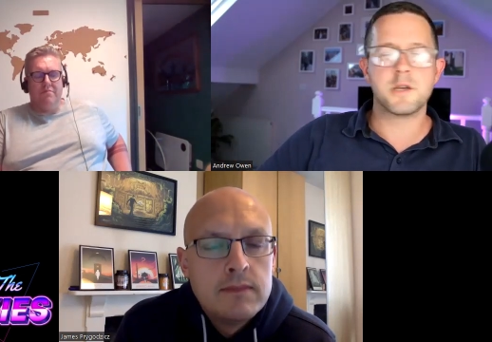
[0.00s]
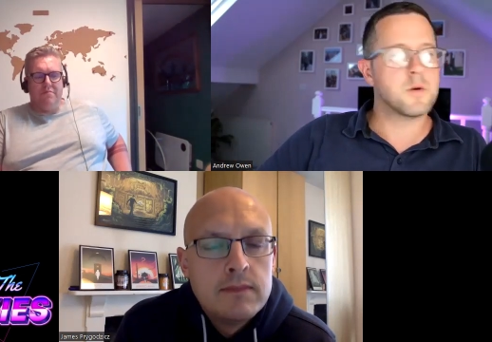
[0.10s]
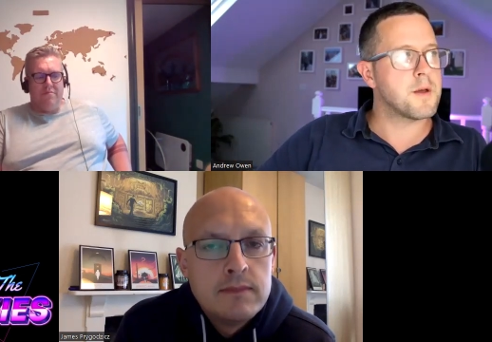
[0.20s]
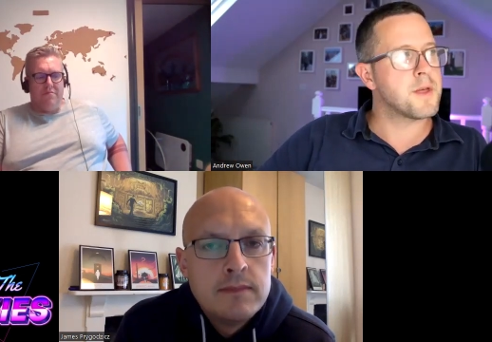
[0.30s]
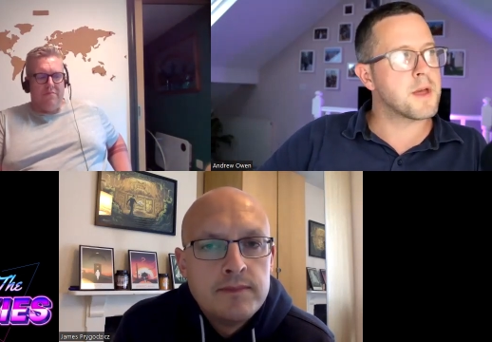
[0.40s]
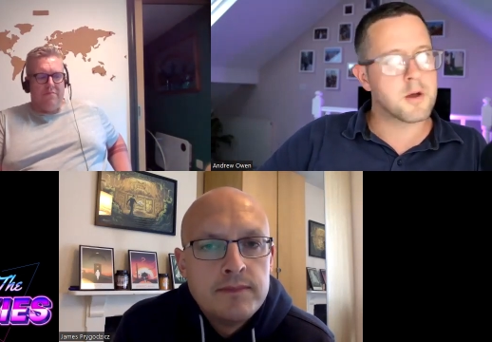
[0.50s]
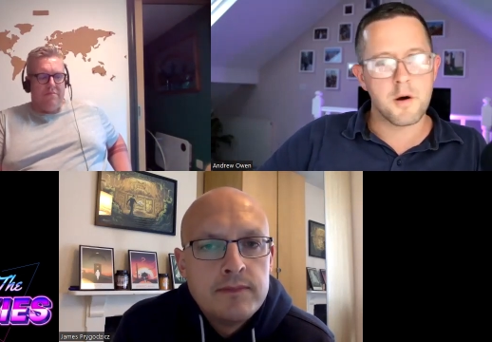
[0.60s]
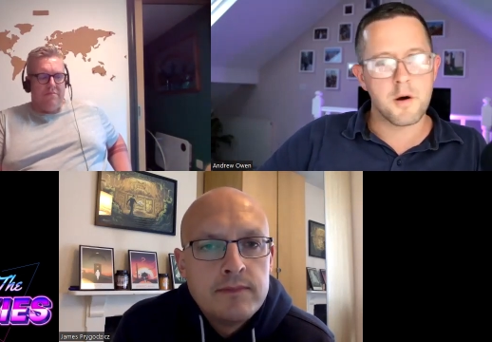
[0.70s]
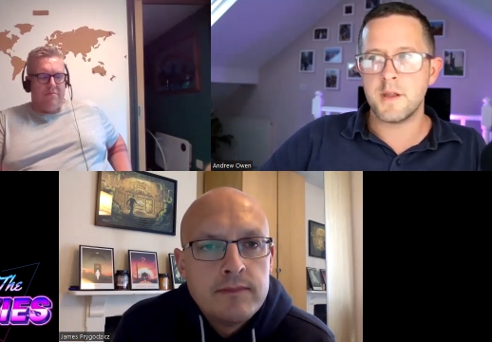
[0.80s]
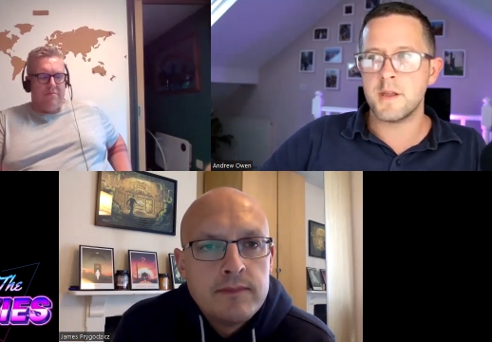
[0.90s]
Speaker 1: you, I think,
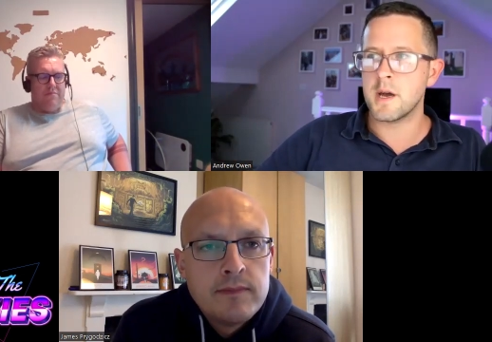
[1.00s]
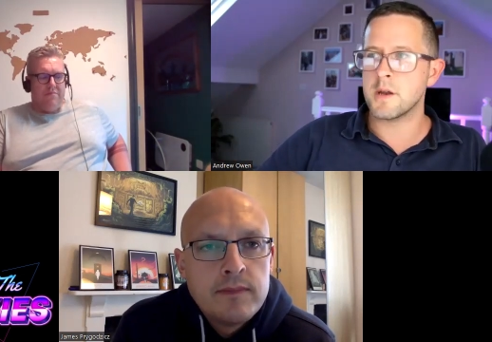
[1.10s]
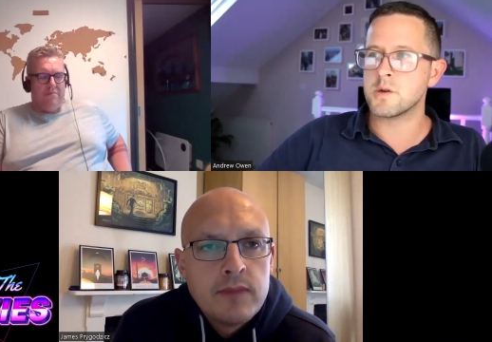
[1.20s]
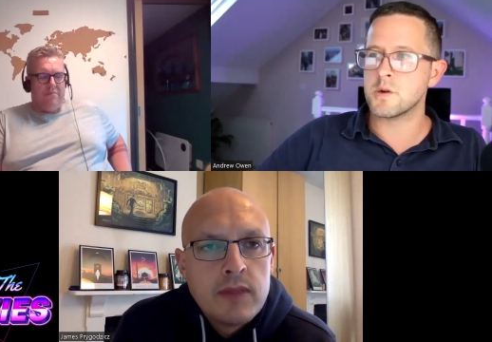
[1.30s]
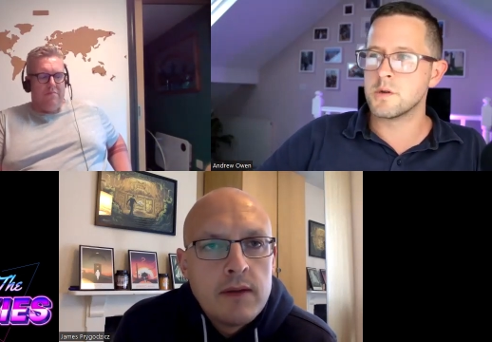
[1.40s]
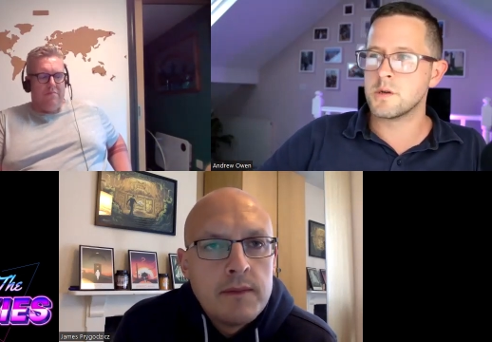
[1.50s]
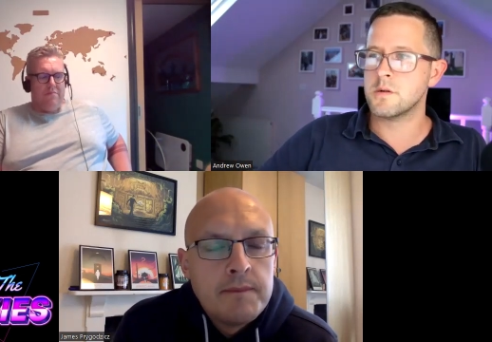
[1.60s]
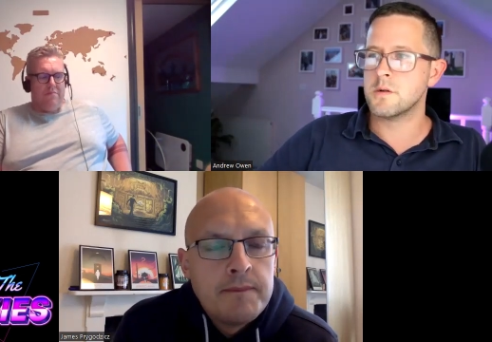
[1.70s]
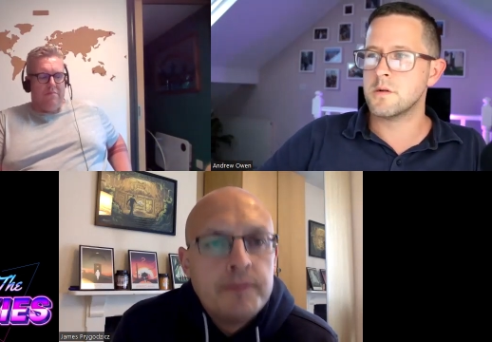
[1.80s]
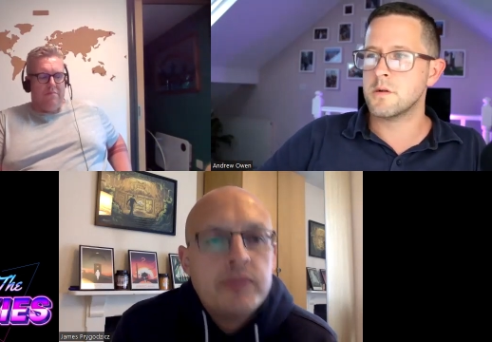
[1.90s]
of Indiana Jones.
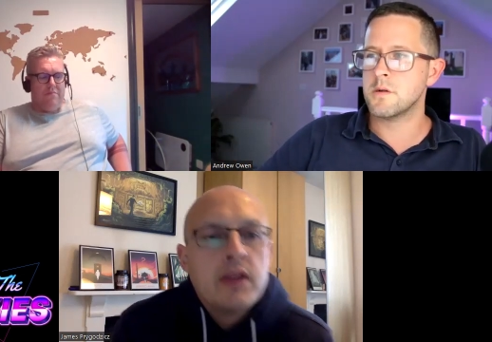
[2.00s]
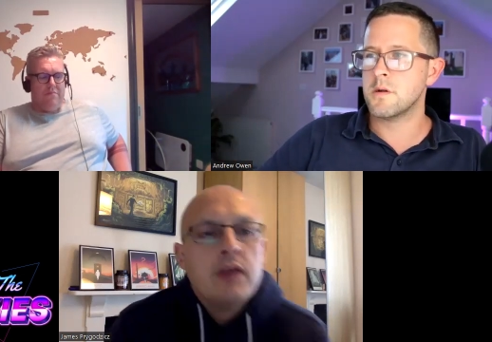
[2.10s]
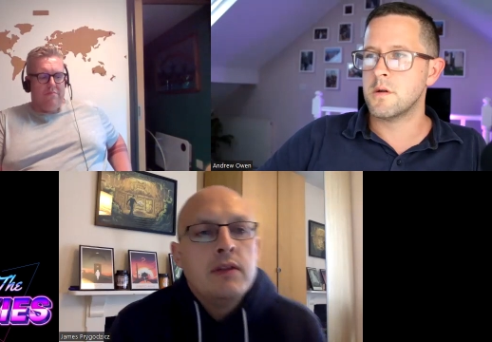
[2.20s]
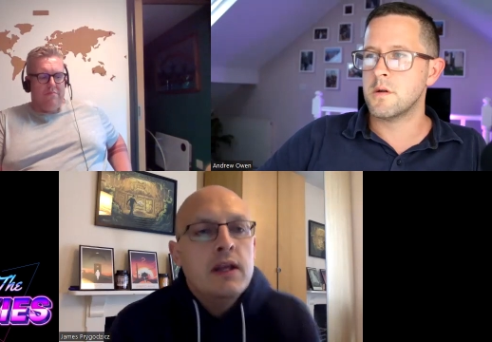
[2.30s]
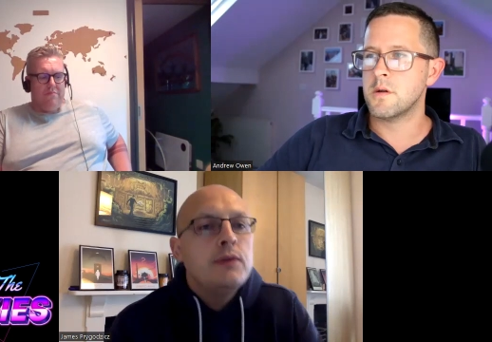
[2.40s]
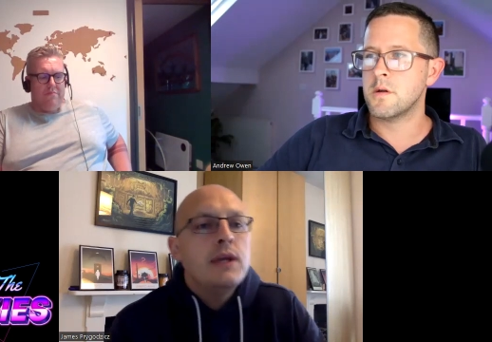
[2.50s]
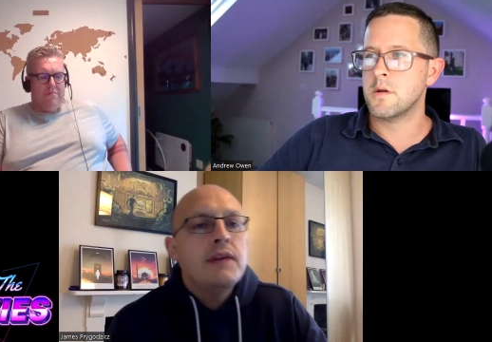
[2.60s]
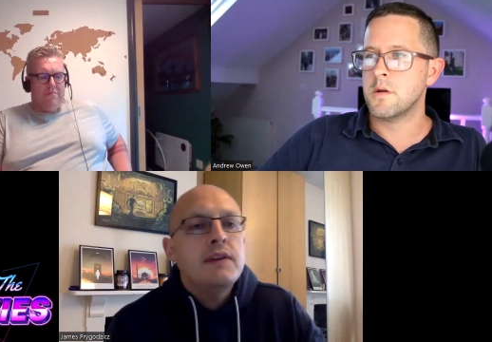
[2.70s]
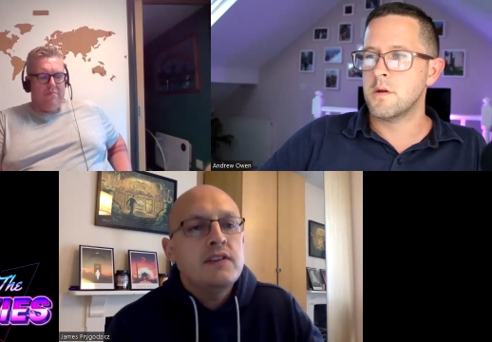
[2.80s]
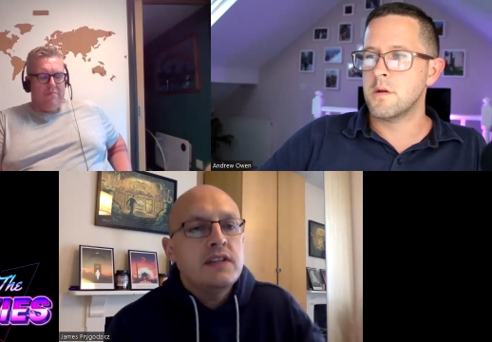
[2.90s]
Speaker 2: Yeah,
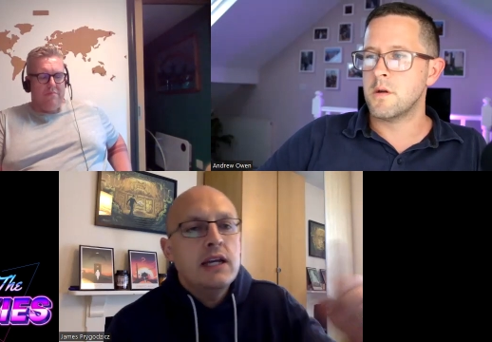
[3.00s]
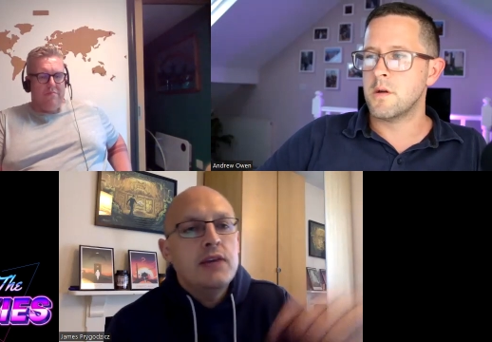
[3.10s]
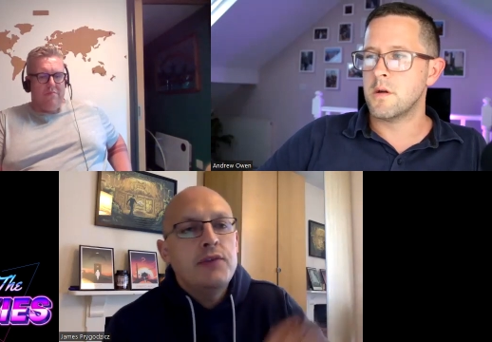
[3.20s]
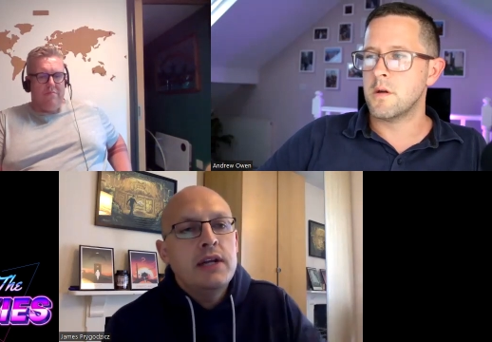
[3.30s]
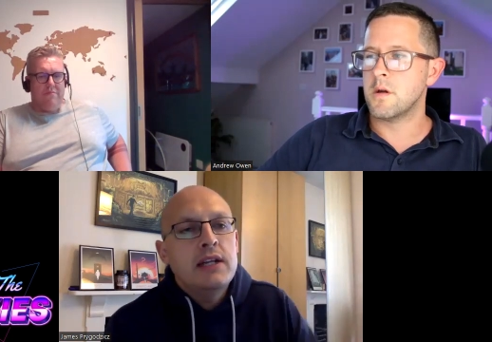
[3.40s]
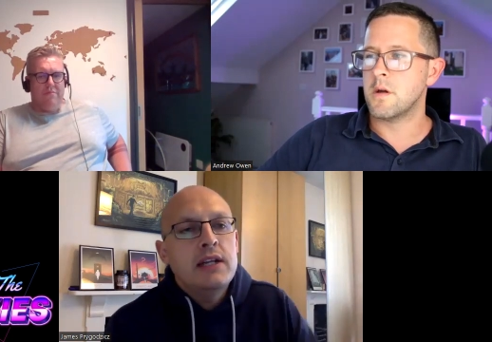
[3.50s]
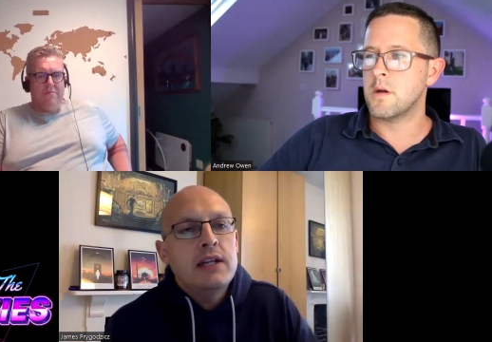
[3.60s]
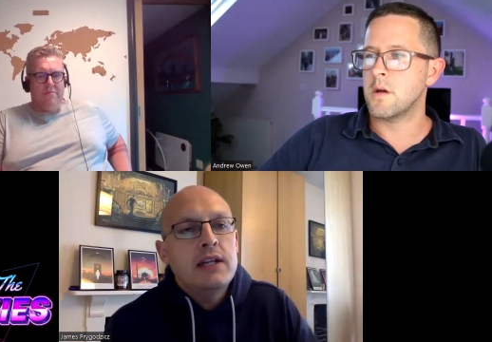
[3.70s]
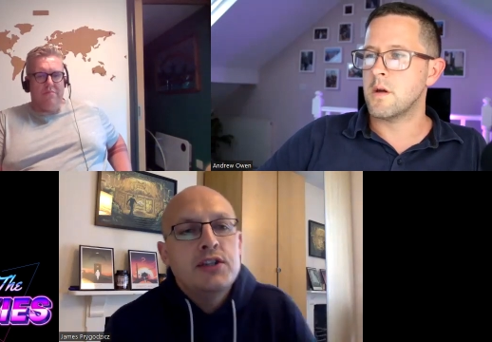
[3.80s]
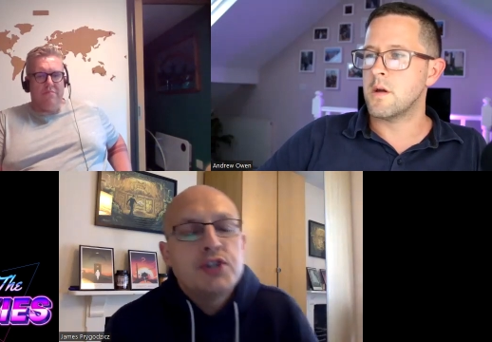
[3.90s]
the other scene I
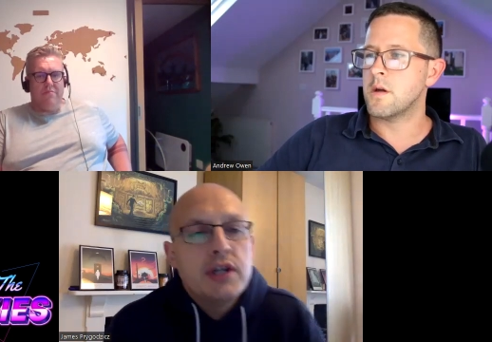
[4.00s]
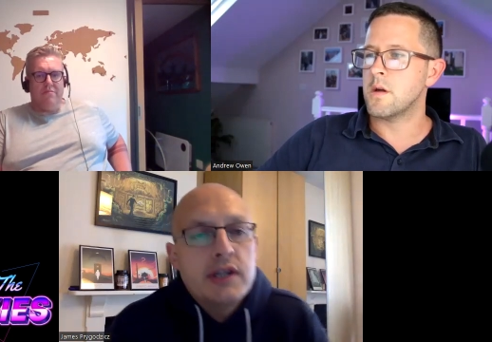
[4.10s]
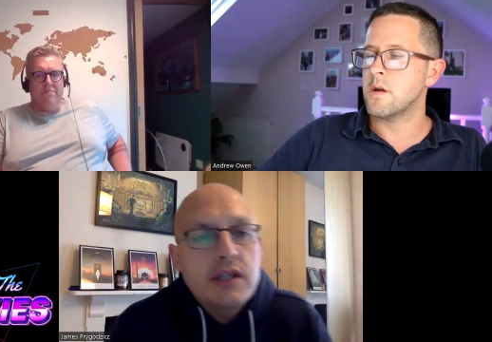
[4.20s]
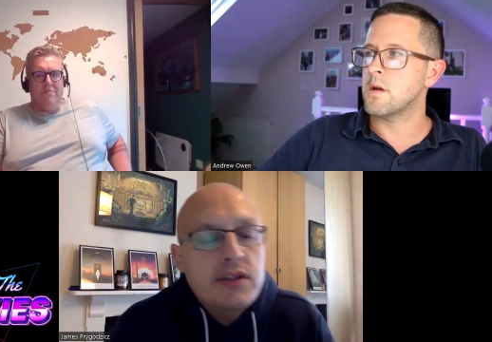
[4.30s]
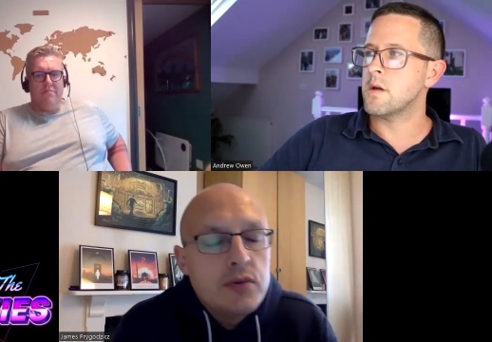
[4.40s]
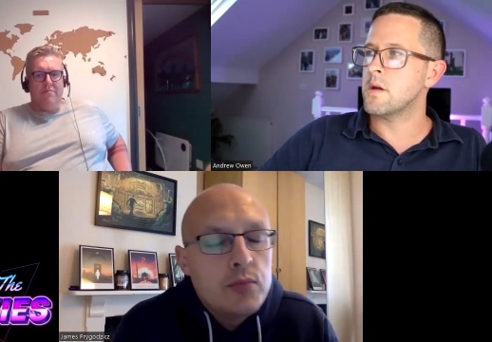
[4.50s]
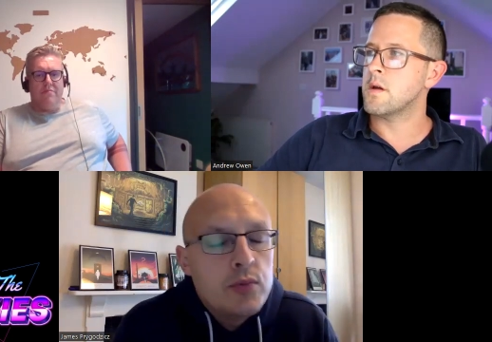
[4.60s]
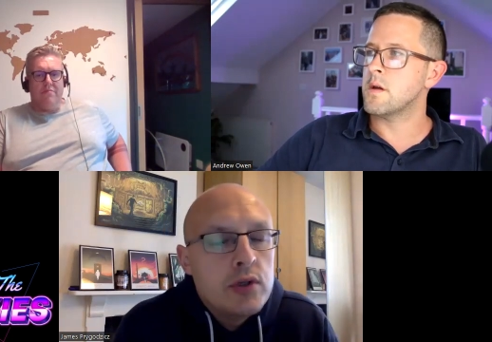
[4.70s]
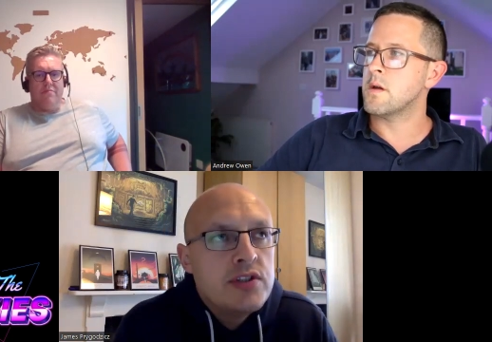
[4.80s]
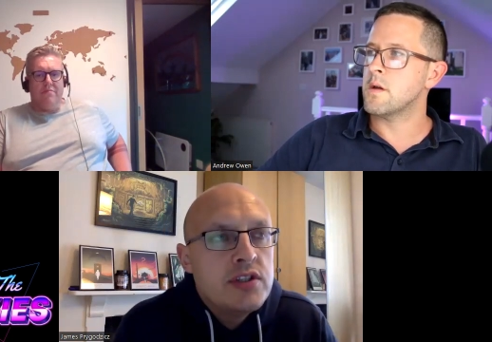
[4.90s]
really enjoyed
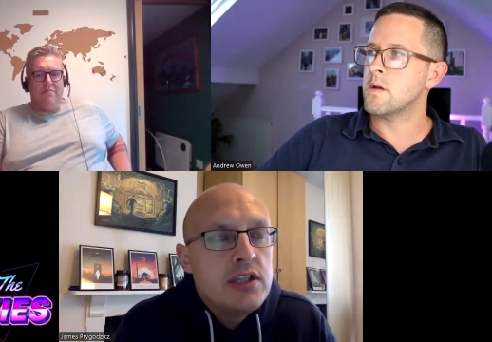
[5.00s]
was